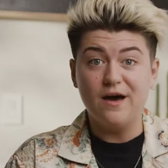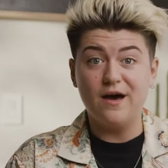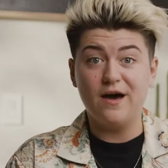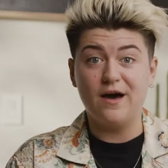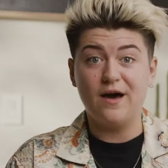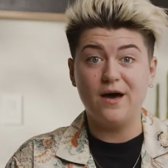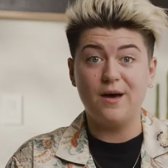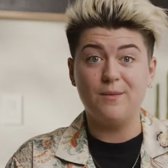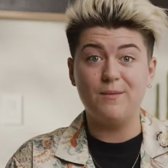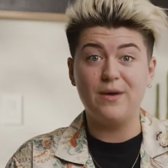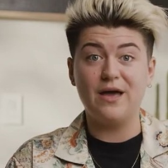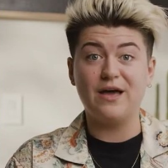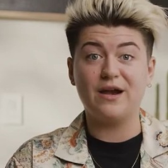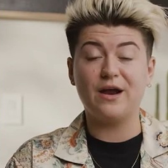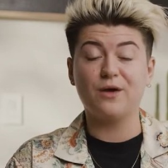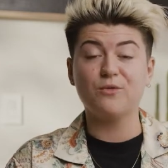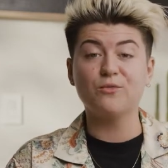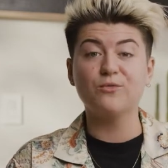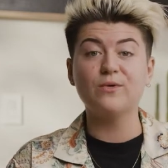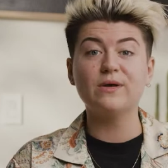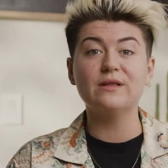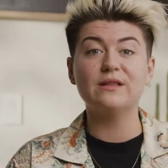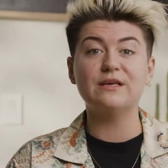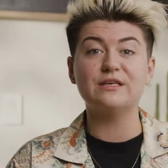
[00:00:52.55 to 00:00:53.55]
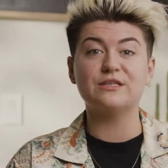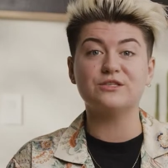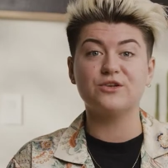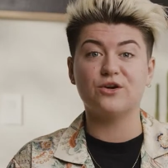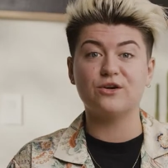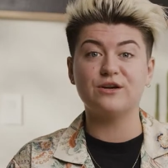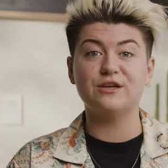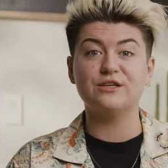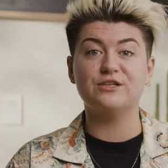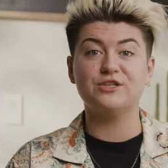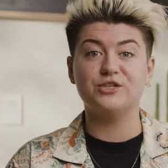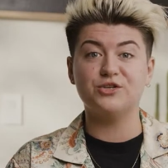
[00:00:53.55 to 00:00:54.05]
Um, and I really
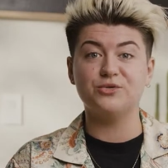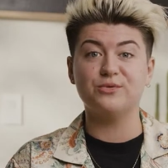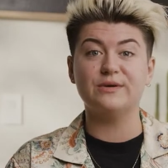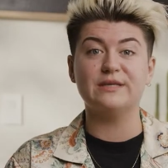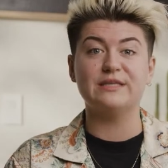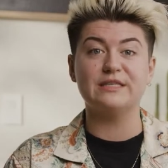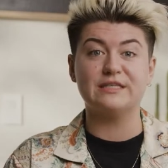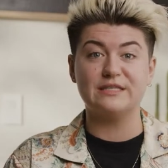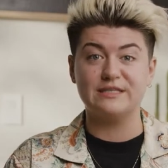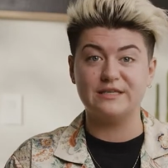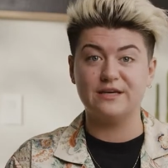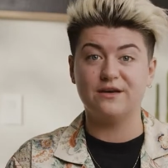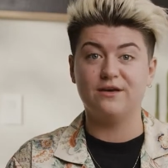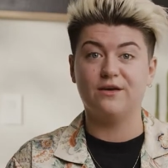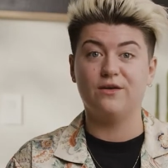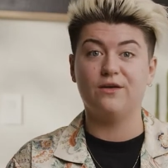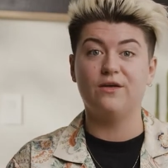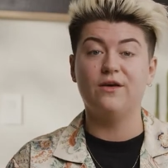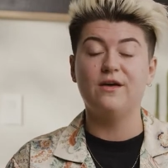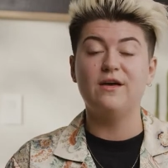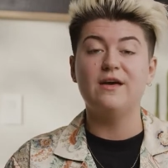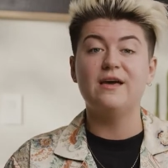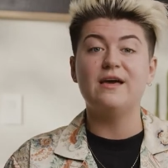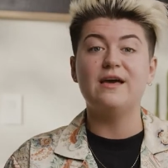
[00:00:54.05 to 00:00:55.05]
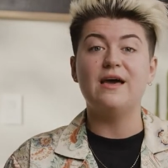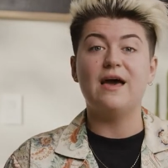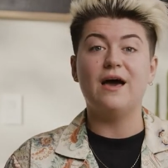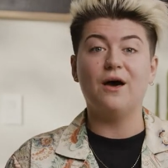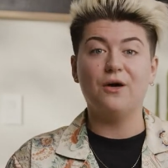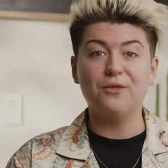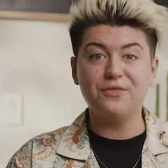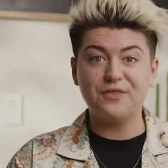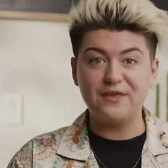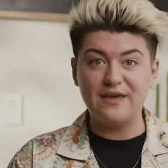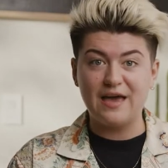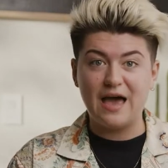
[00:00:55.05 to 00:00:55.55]
started to instill
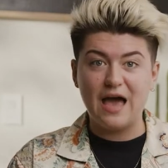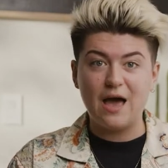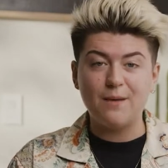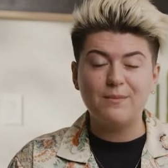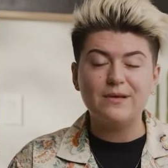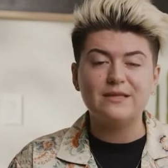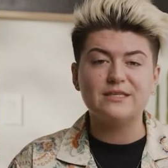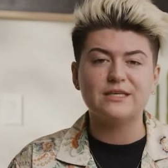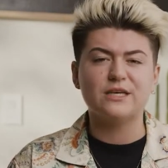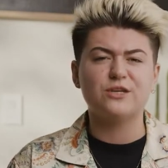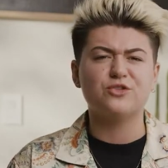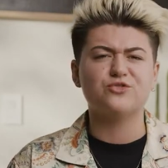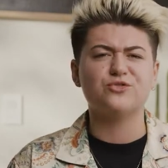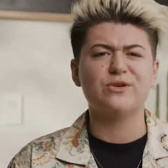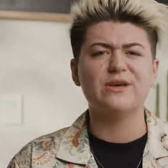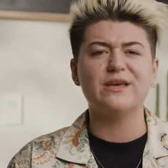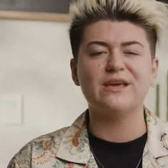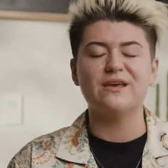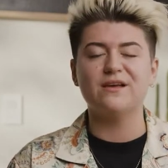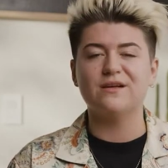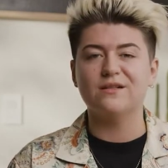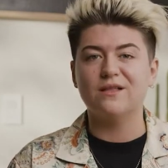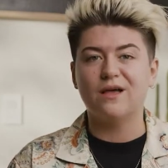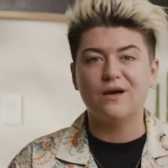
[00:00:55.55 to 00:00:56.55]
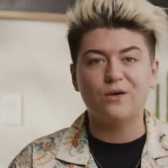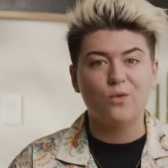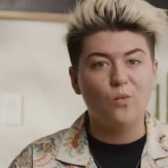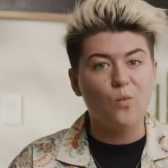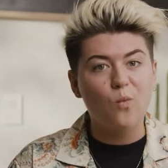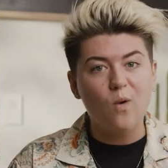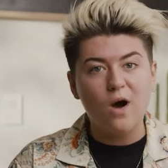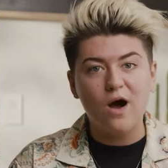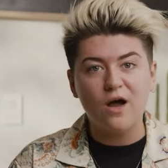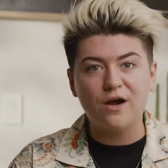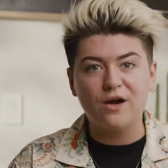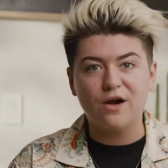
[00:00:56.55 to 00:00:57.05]
healthy habits like drinking a lot of
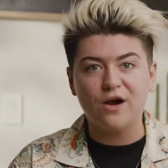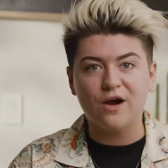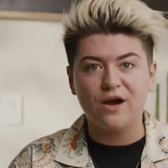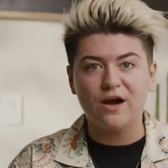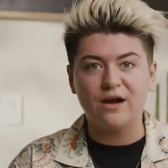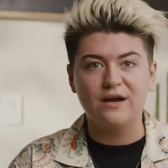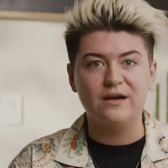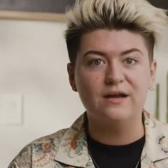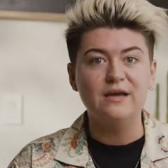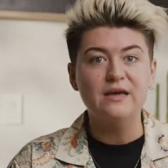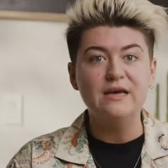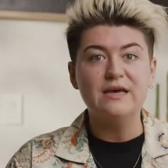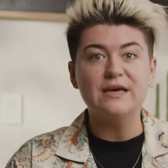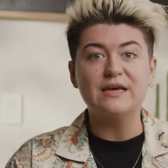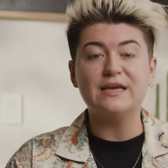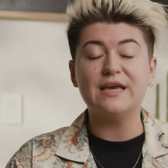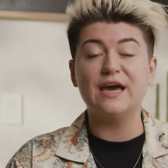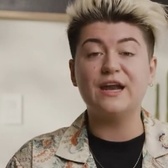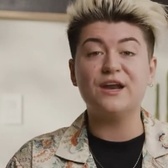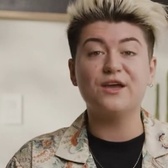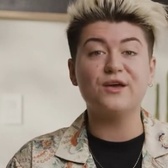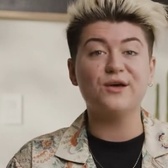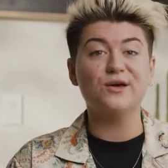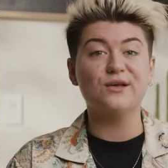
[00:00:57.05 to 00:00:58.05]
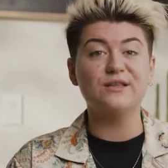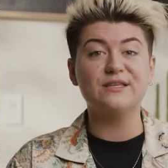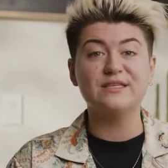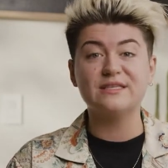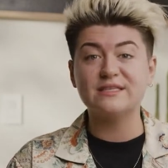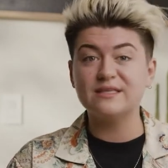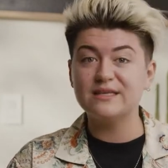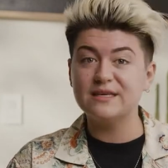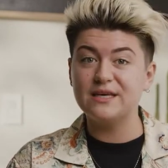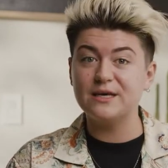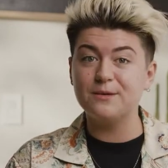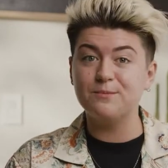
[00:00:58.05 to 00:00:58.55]
water and getting good
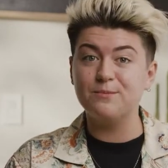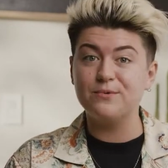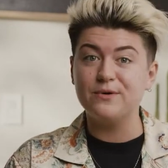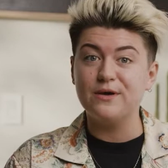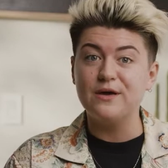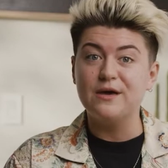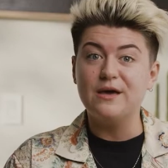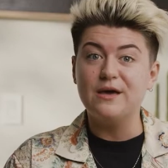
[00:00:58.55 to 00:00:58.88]
sleep